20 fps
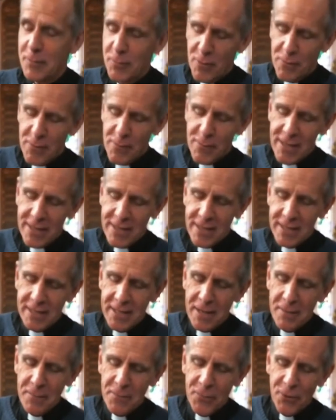Proper
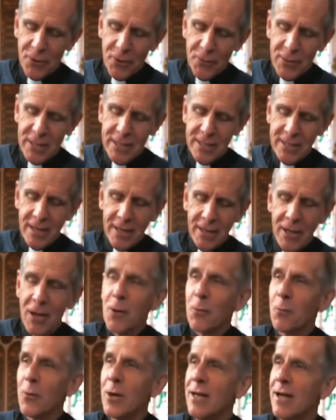Methodist hymn book. We sang,
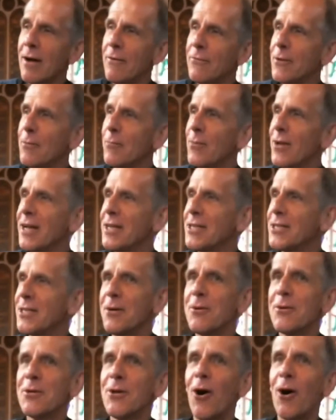"We love the
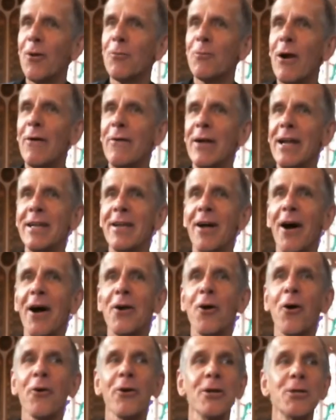place, O God, wherein
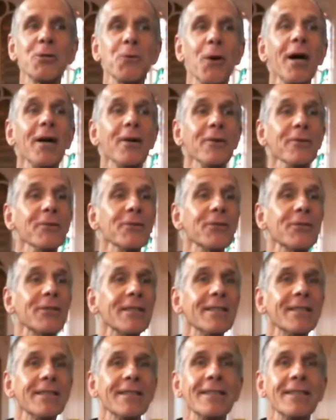thine honour dwells."